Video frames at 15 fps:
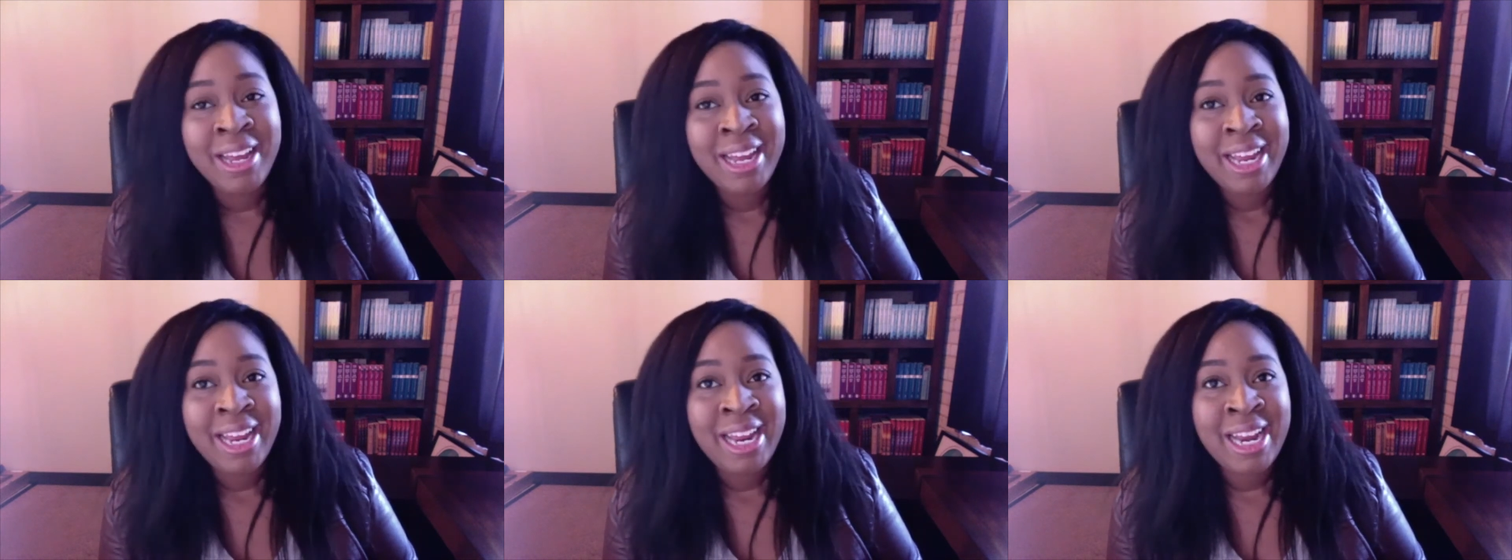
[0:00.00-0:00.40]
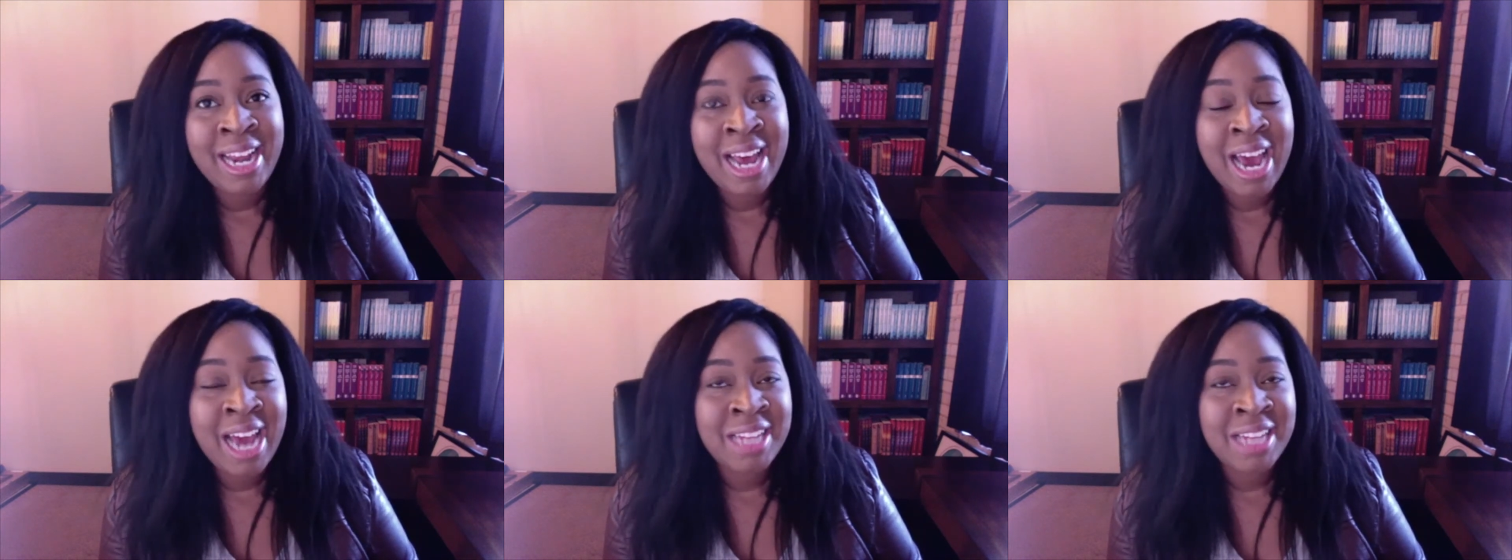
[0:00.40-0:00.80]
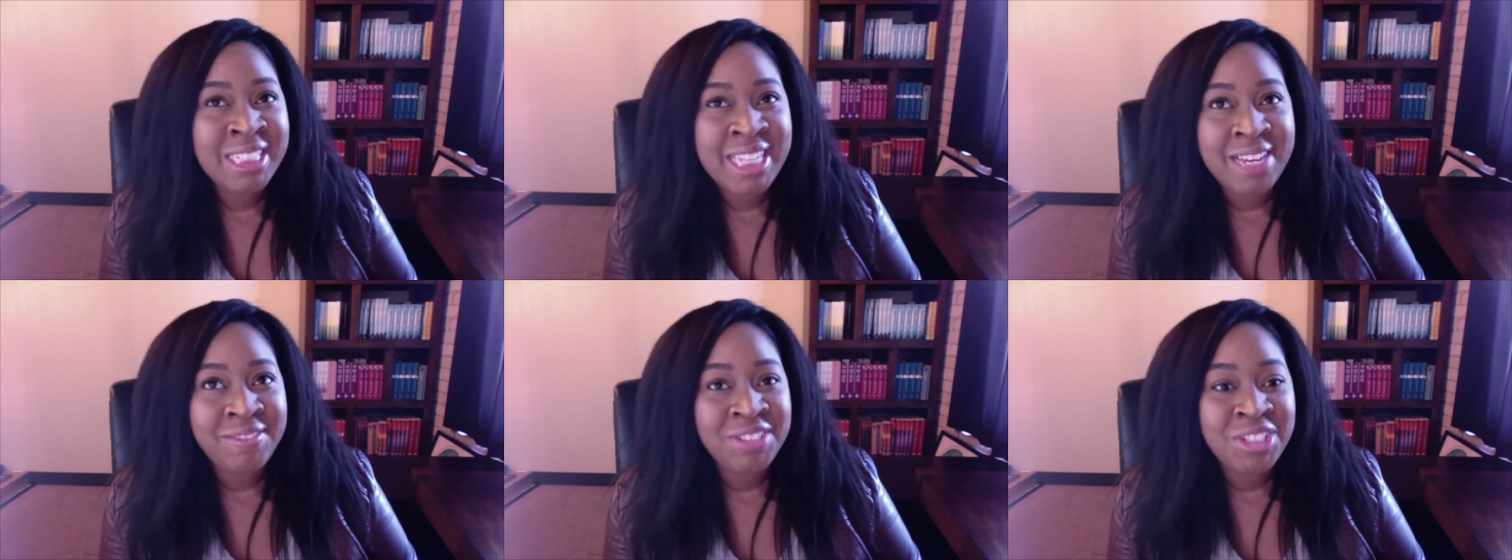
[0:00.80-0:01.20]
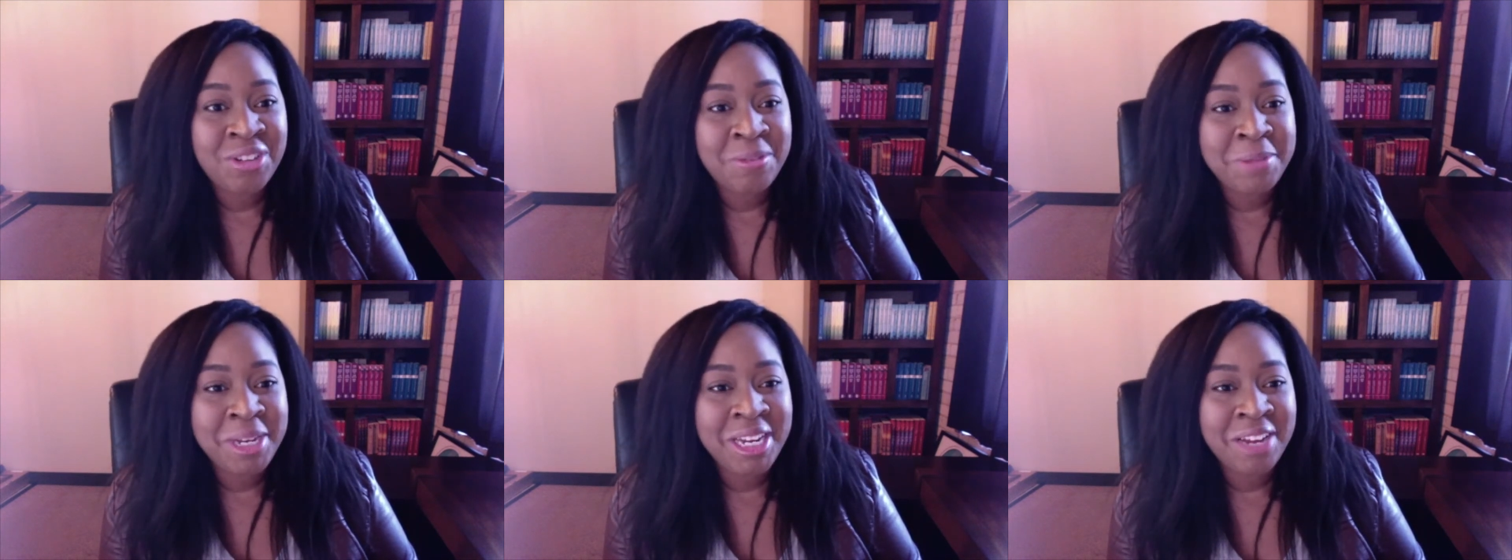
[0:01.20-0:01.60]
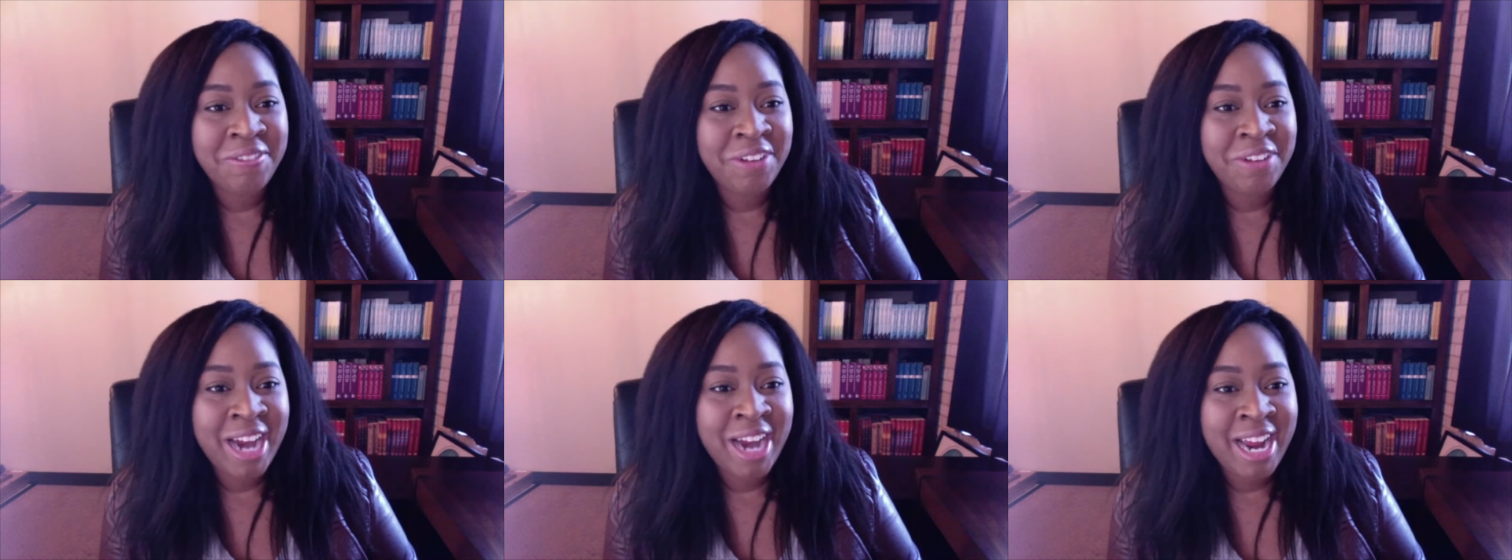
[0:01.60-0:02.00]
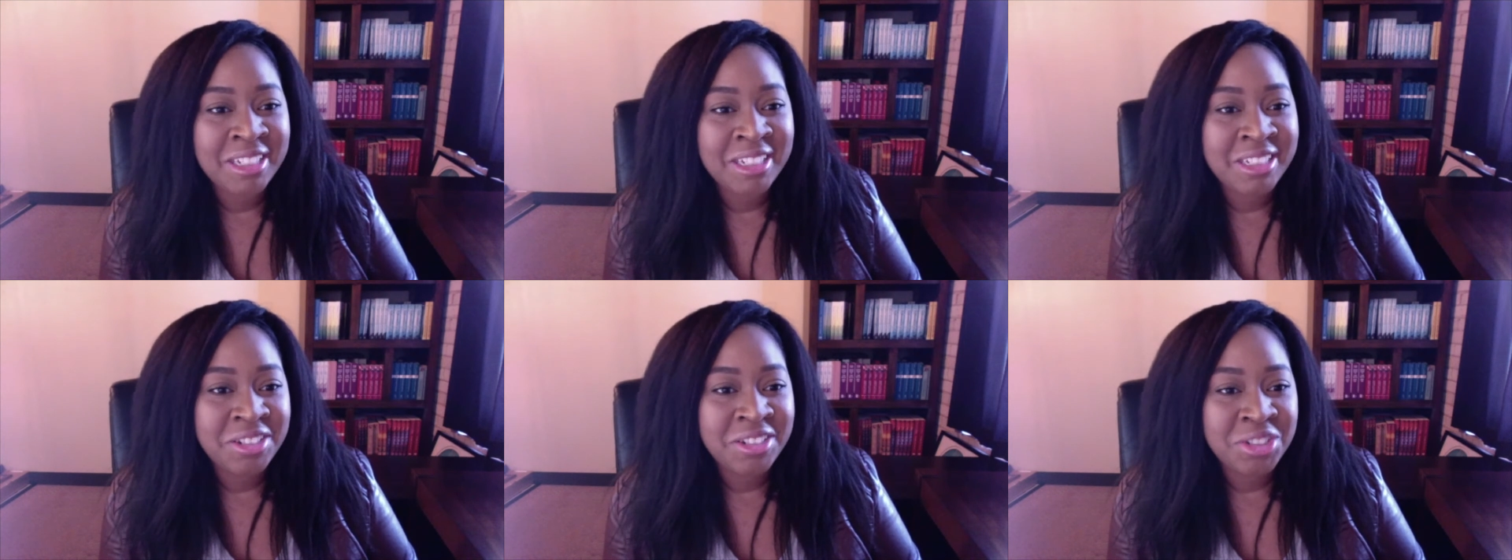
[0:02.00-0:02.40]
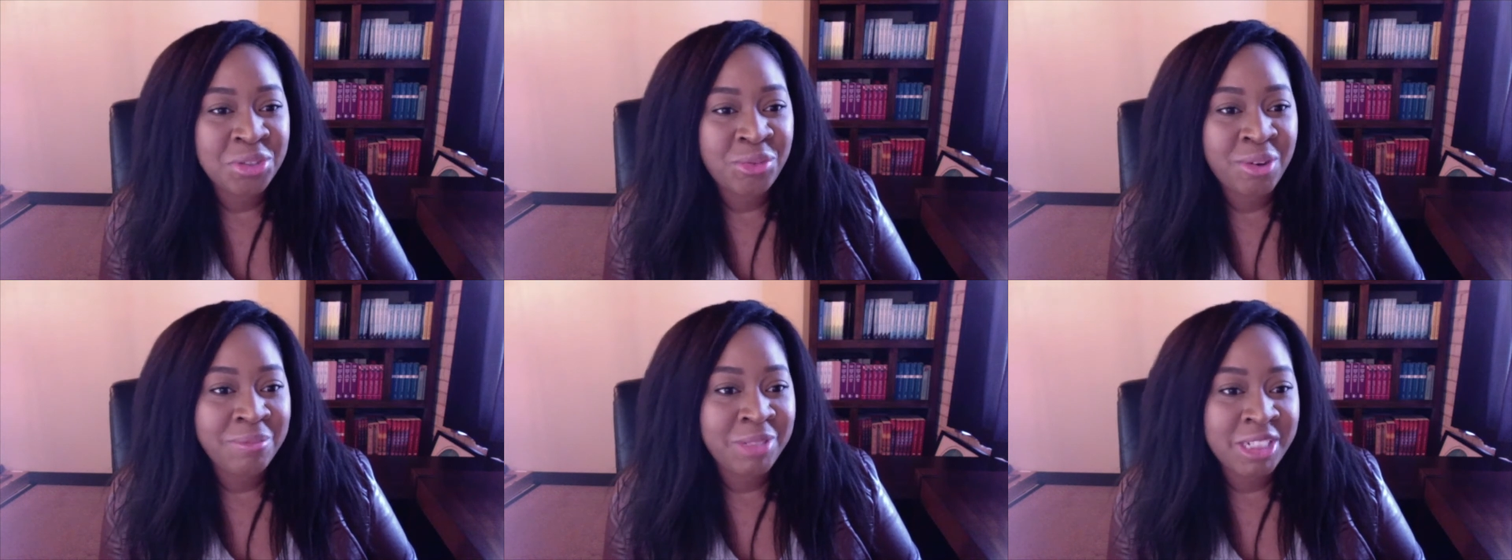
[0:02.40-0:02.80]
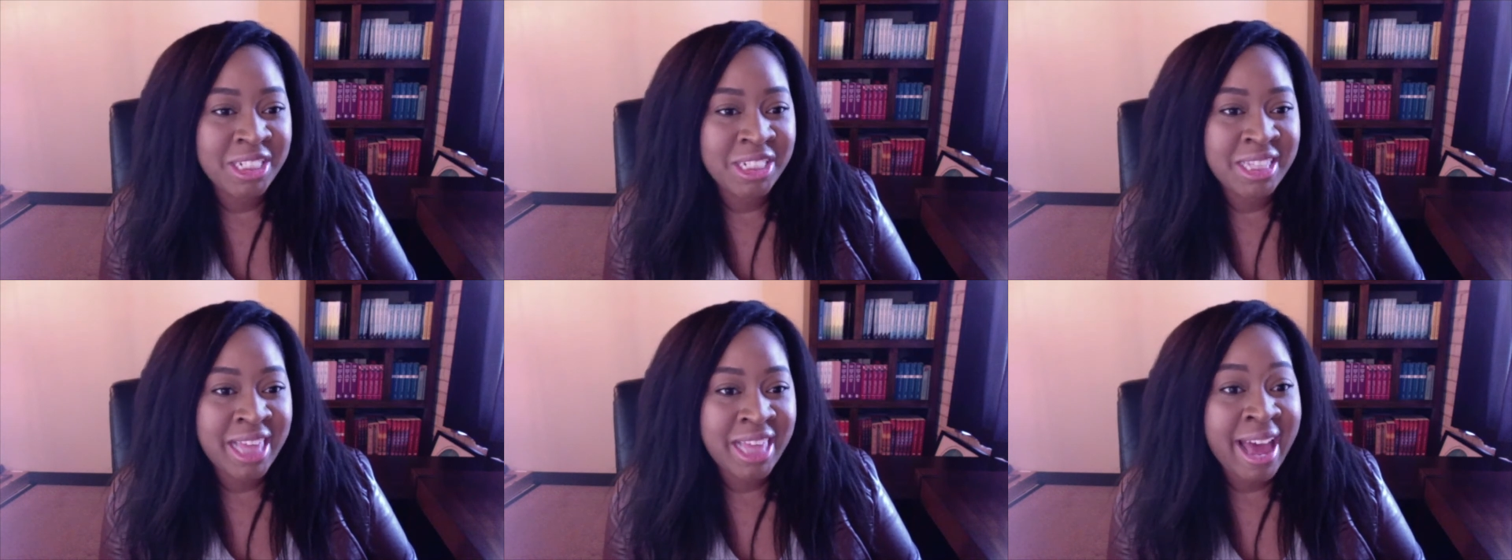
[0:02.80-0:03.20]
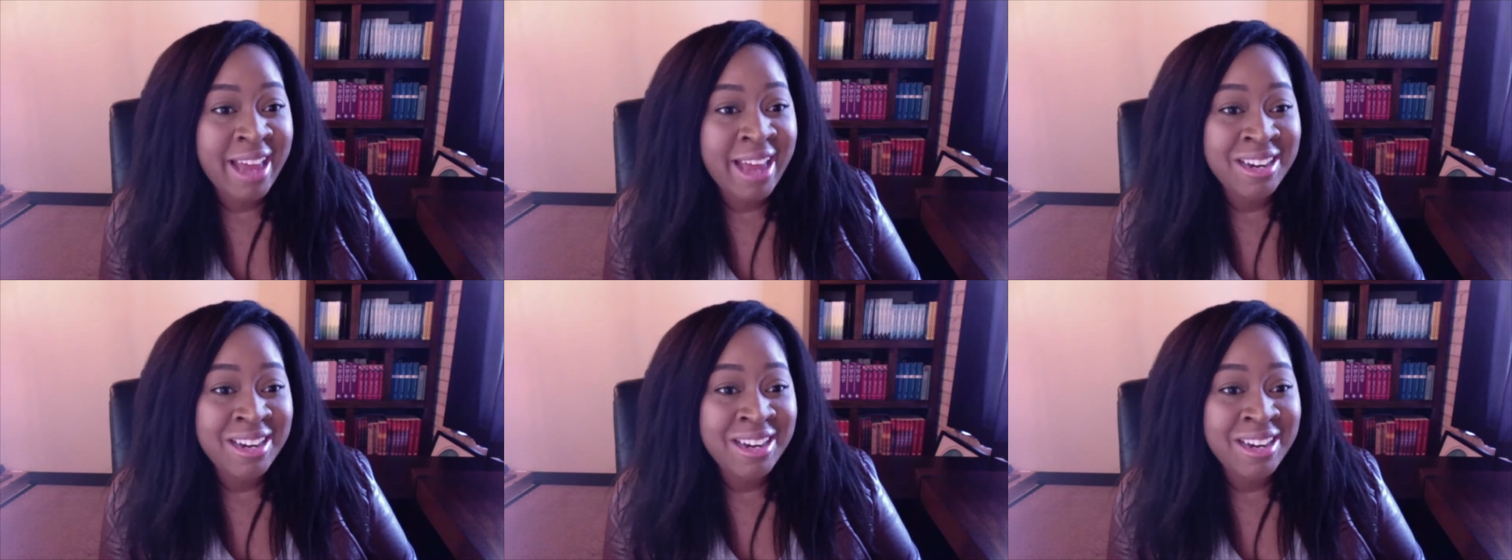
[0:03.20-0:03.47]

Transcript: And I saved so many of her answers from just that,